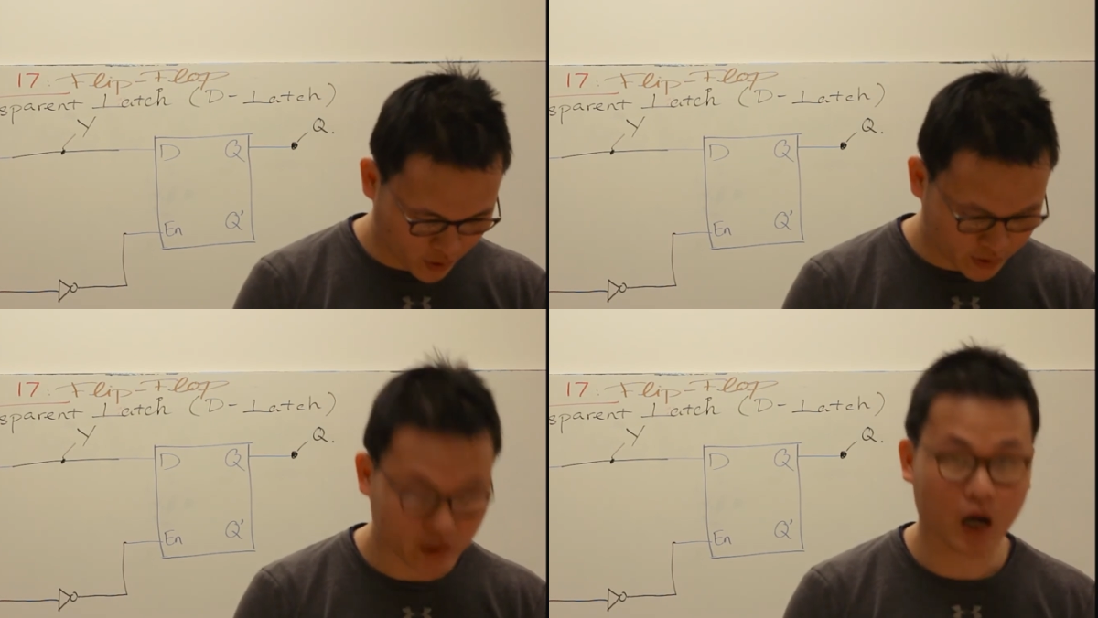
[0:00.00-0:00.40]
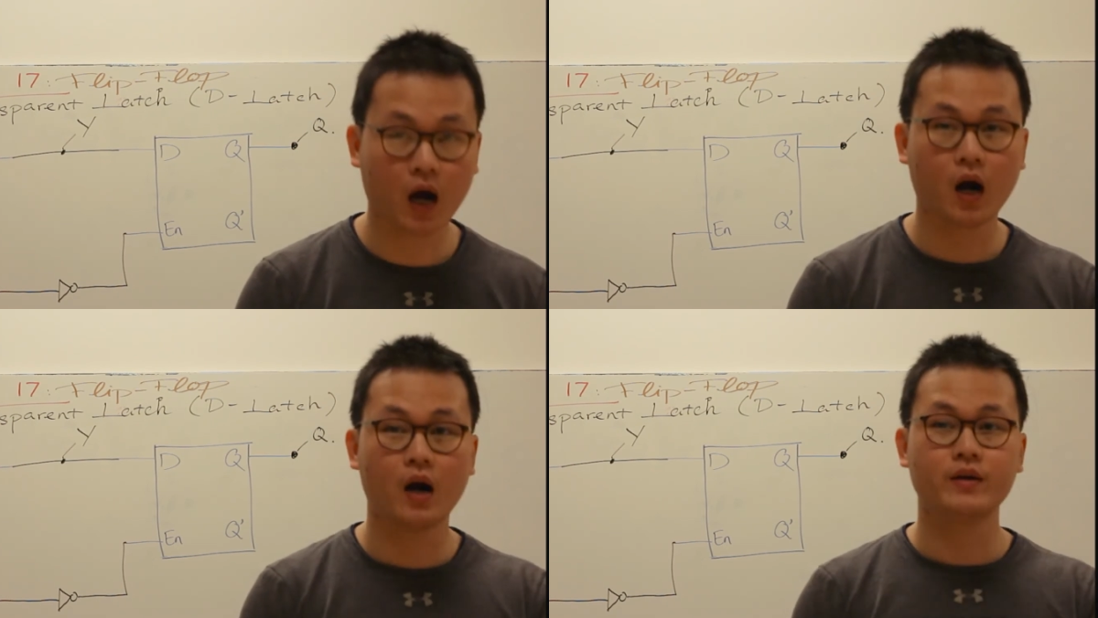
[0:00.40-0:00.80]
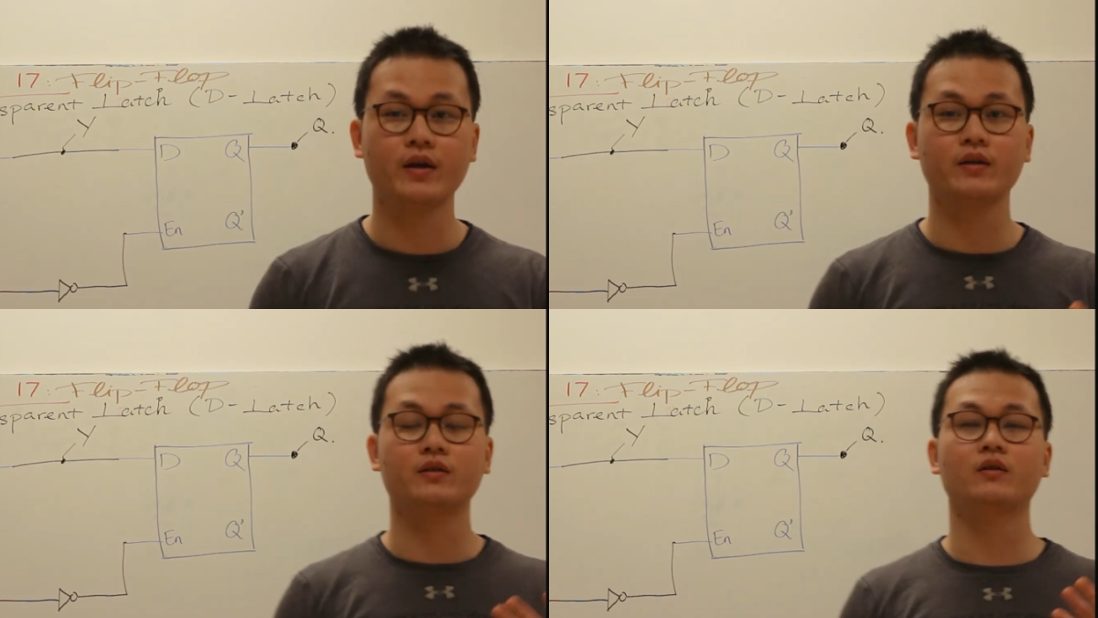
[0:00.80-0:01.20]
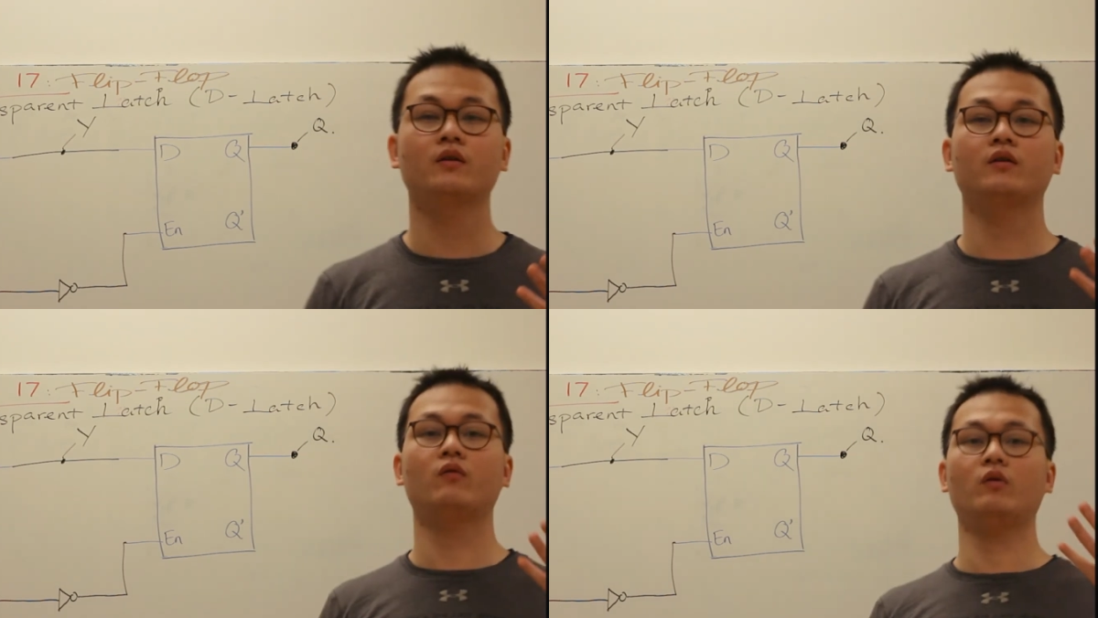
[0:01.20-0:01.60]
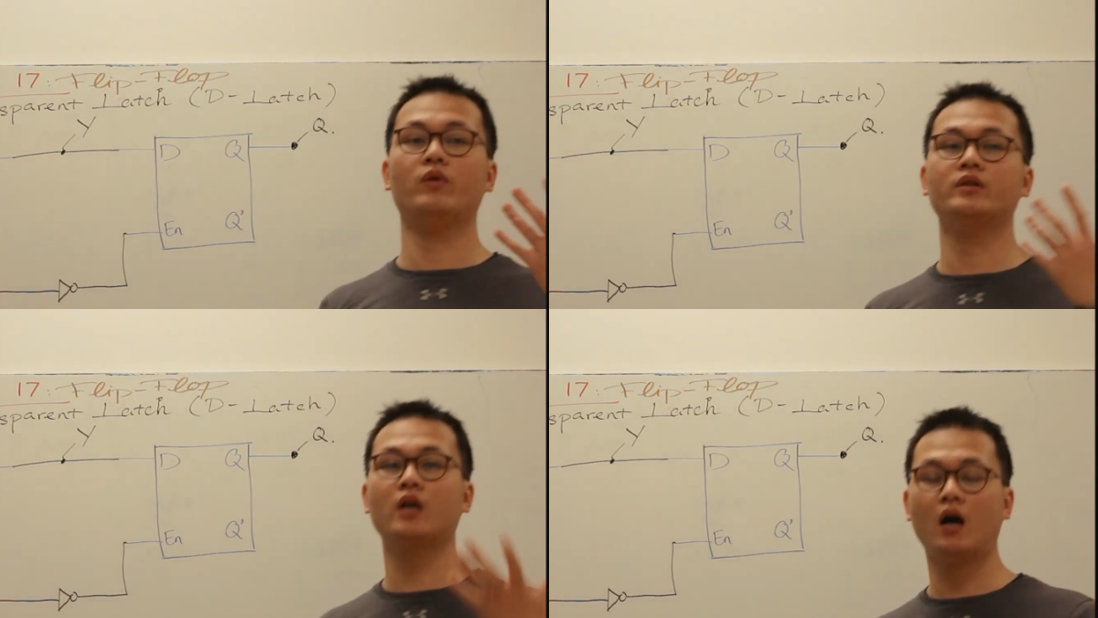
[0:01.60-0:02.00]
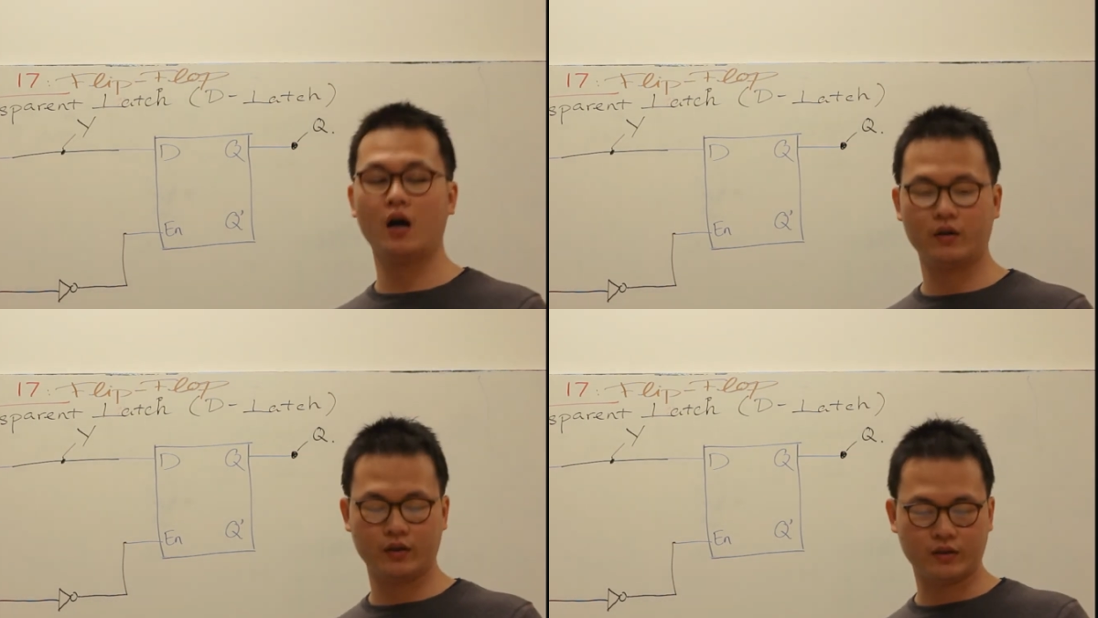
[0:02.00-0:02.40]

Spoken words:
we start this thought